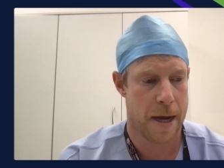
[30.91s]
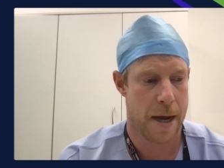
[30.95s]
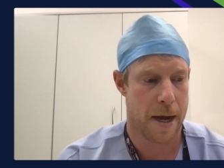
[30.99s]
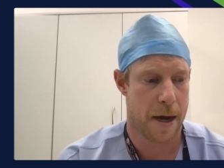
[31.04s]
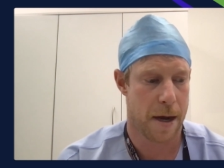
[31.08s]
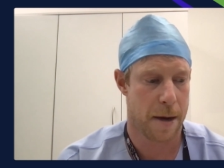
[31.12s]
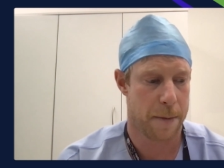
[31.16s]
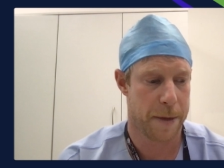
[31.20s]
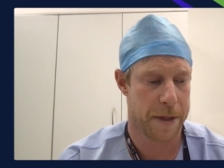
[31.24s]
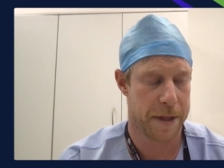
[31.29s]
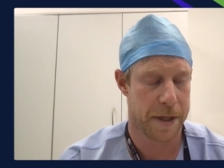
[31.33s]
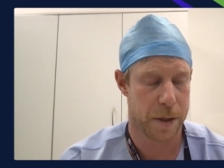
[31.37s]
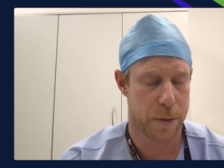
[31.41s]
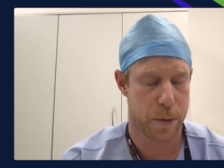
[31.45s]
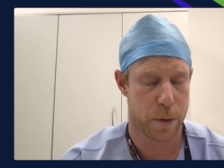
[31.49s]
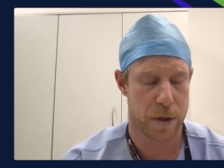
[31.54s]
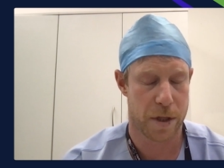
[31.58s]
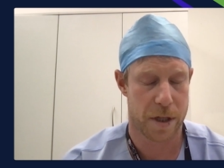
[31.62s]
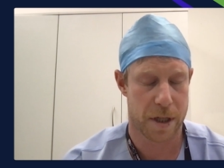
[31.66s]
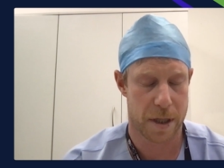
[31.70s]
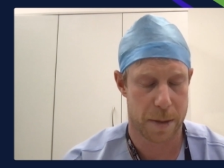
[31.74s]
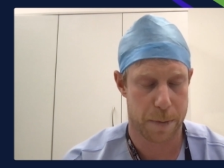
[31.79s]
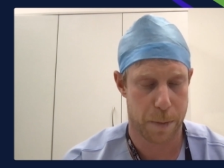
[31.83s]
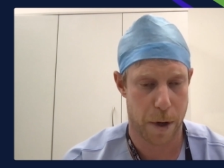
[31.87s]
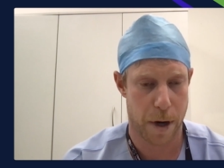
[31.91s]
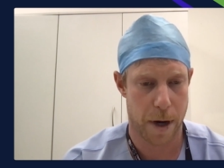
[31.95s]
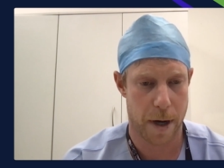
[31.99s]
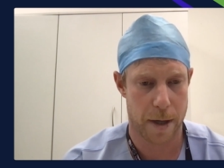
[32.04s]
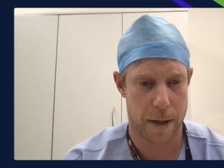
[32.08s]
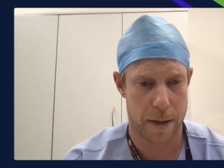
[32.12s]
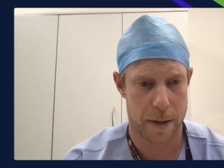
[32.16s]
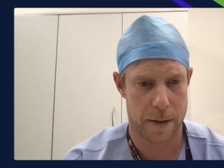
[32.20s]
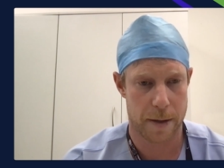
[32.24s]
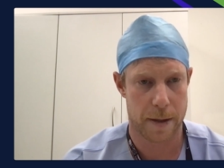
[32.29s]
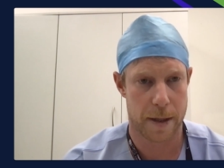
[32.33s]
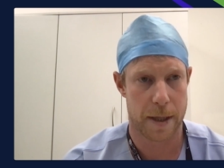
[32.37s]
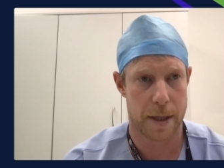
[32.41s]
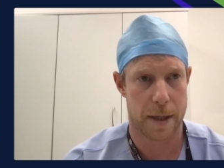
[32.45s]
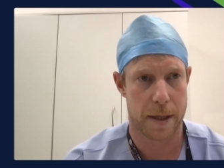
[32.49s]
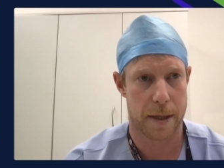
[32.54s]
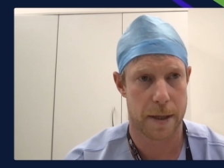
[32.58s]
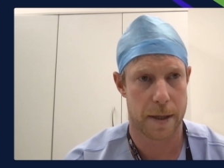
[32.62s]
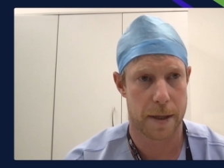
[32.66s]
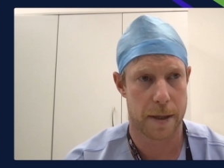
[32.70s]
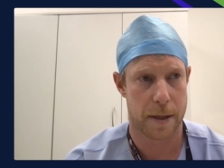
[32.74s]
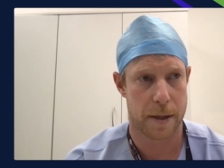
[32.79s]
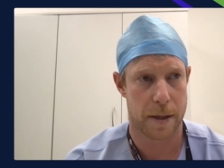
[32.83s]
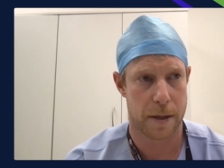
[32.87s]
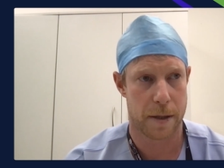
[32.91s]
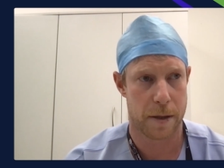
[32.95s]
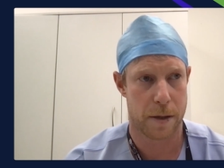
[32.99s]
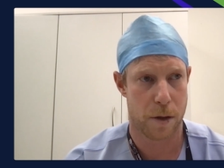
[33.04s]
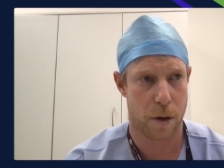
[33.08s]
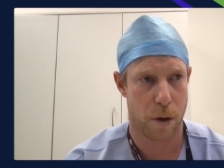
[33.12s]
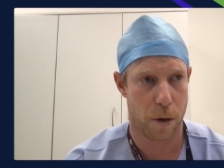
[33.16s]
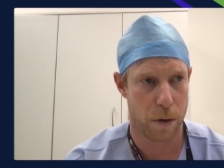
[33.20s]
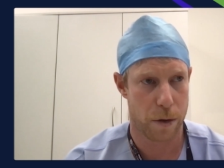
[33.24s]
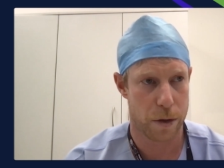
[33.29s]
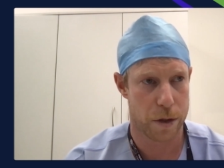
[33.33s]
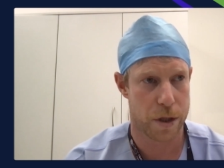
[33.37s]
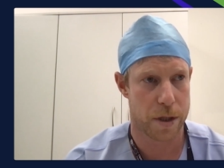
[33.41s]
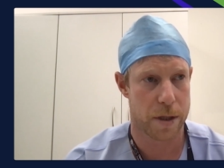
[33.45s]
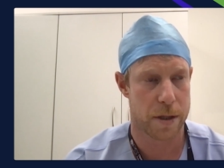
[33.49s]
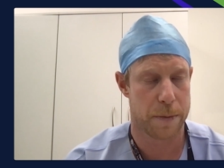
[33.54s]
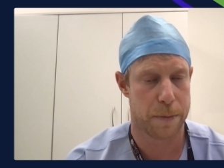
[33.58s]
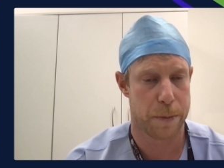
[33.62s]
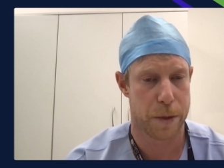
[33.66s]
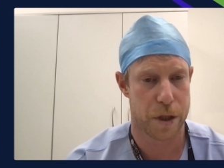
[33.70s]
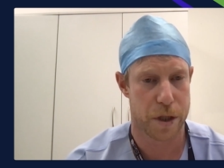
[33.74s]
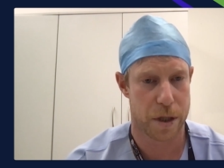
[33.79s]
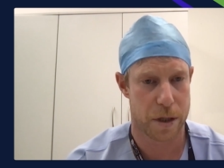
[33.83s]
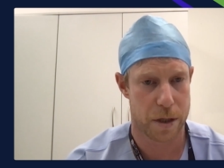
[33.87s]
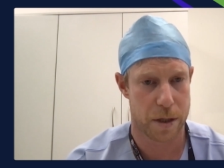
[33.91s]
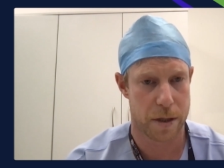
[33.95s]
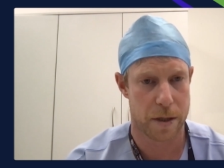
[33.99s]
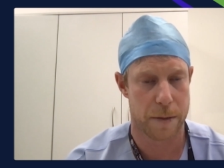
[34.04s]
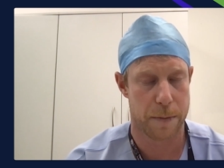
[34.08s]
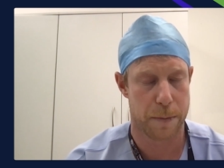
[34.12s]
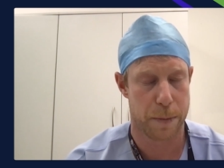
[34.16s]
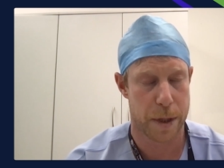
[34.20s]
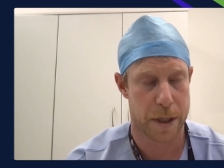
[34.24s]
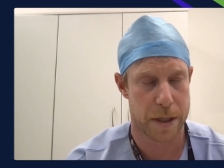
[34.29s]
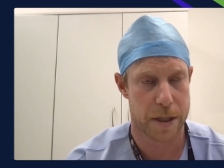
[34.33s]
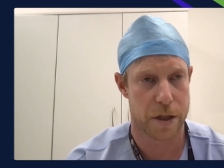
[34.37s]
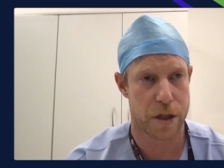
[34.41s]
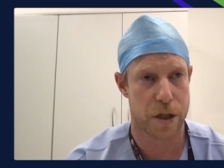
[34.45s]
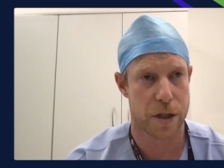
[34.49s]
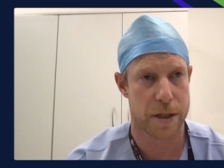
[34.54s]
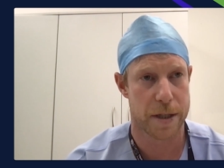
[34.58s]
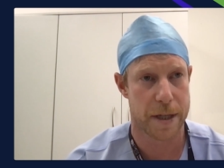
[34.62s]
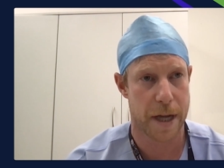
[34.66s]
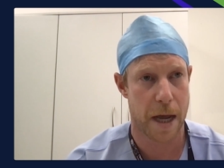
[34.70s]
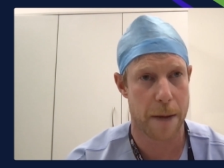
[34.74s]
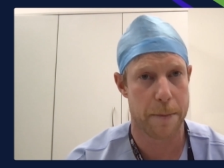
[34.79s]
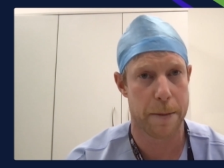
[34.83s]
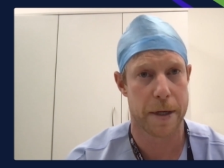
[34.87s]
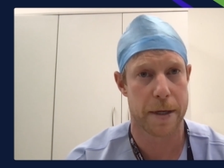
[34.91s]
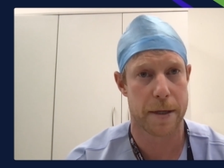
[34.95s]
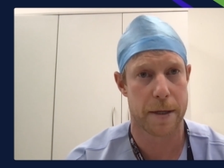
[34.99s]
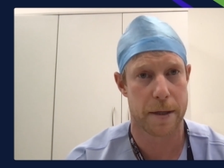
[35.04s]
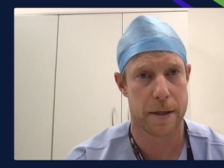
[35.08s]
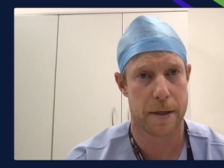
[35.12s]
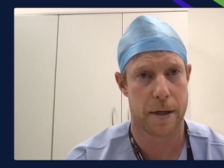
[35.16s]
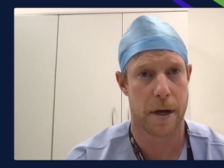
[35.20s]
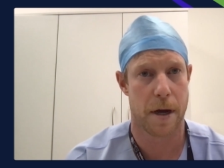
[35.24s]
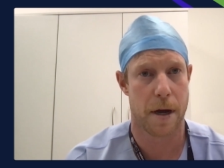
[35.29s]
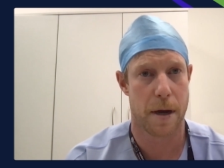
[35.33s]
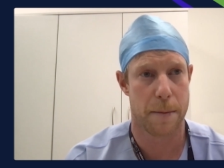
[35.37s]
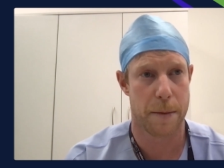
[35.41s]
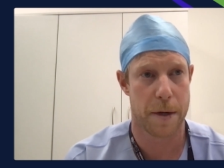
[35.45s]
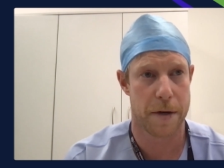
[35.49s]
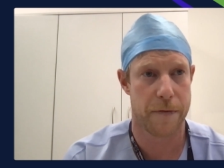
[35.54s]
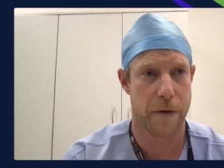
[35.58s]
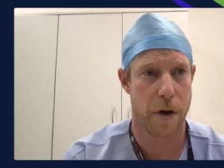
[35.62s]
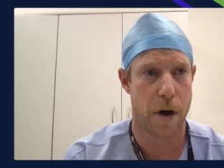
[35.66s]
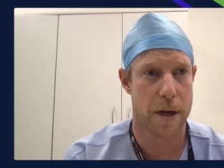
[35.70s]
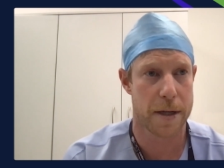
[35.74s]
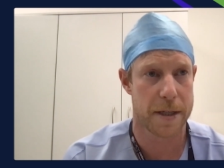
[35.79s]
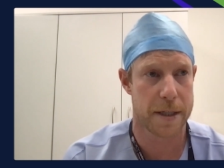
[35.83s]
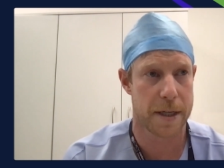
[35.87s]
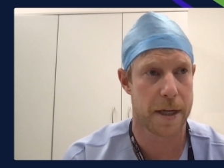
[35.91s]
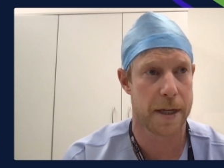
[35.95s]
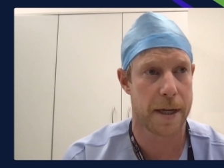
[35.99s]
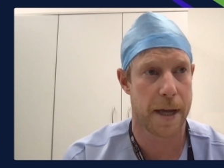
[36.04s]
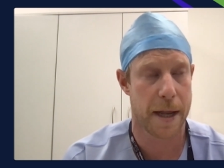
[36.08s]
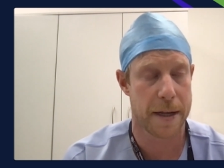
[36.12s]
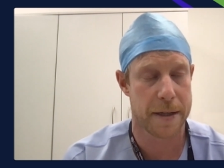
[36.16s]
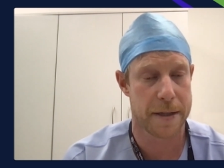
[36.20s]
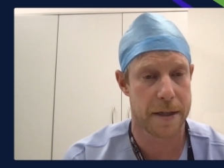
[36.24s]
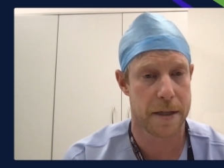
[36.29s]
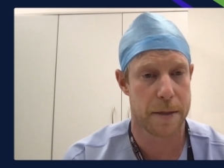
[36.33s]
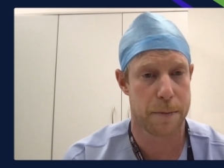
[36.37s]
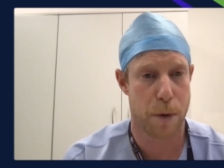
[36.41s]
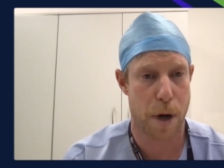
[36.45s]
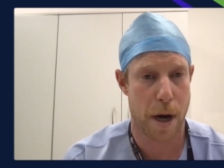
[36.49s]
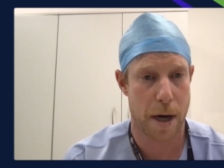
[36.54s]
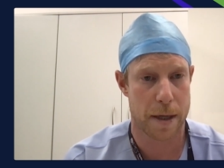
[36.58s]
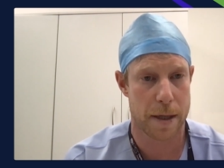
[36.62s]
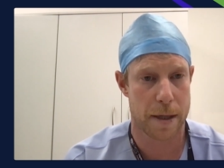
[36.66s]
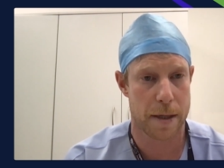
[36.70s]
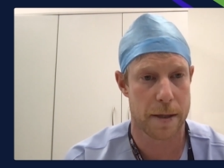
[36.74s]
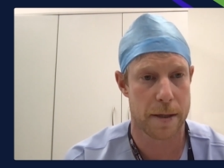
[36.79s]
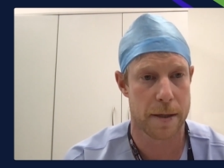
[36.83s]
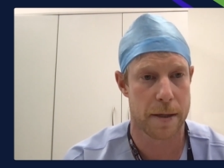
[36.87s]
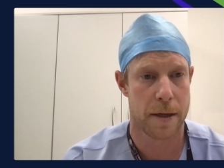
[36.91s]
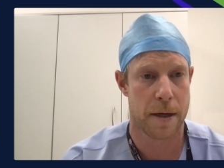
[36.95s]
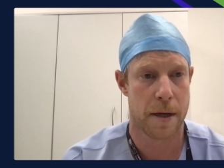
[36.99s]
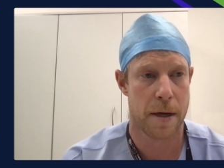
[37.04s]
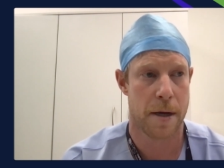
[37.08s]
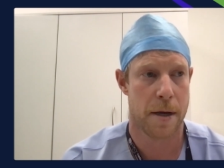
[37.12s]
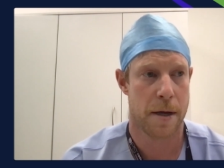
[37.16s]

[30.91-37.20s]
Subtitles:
and this was despite the college's position statement advising against this practice.